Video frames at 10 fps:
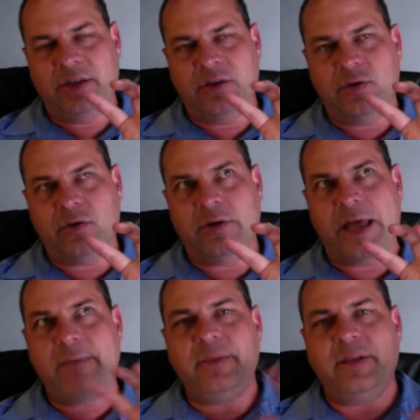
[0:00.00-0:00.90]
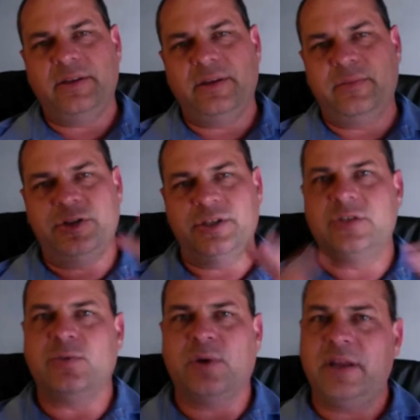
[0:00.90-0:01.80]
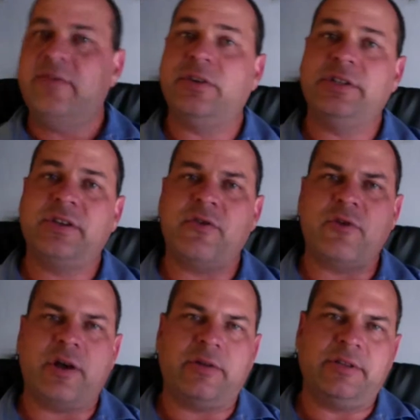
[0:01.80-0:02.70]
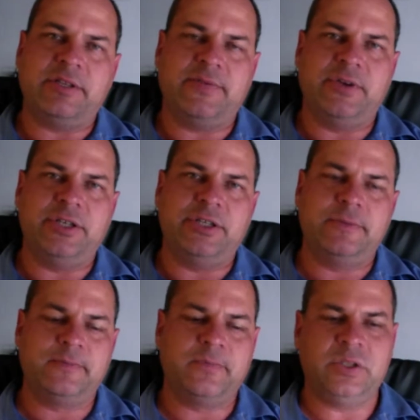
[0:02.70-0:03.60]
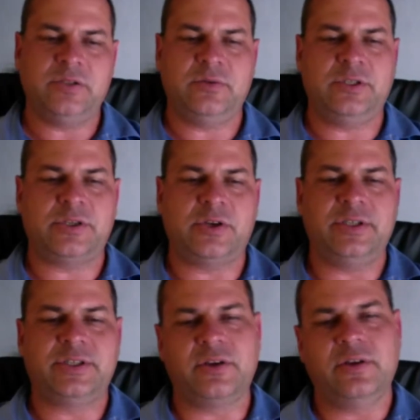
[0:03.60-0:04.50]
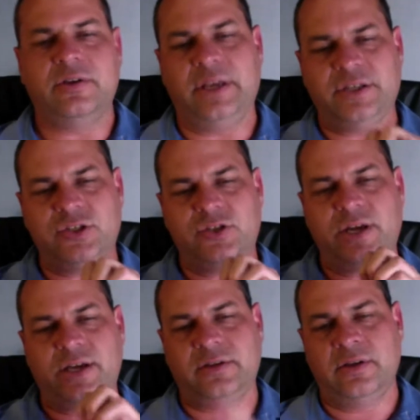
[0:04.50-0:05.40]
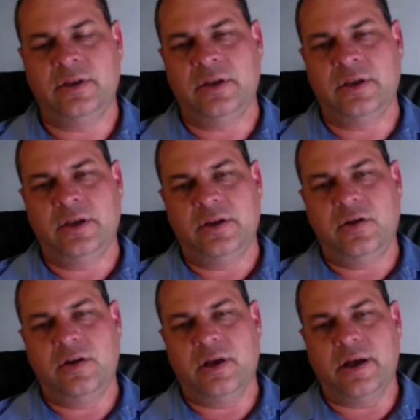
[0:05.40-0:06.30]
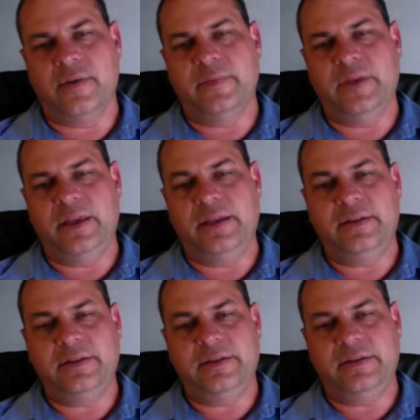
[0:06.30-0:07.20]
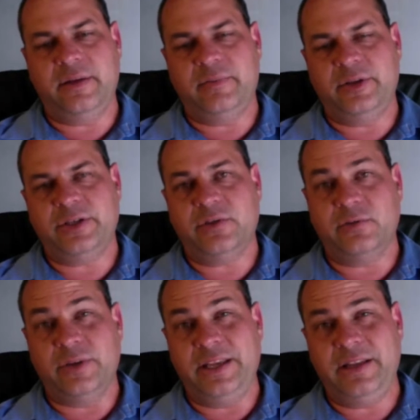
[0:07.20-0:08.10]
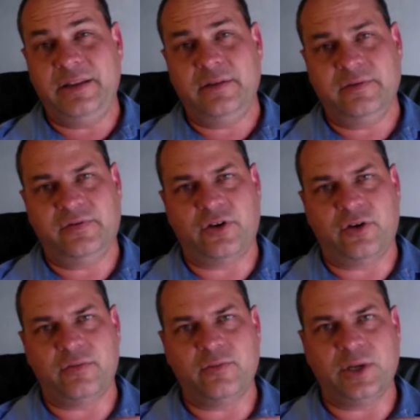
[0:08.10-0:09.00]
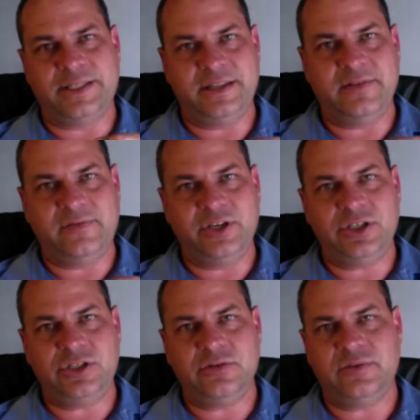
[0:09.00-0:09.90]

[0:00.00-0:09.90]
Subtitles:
Your ambient temperature is whatever is around this fridge. So it's going to extract the temperature or heat from what's in the fridge.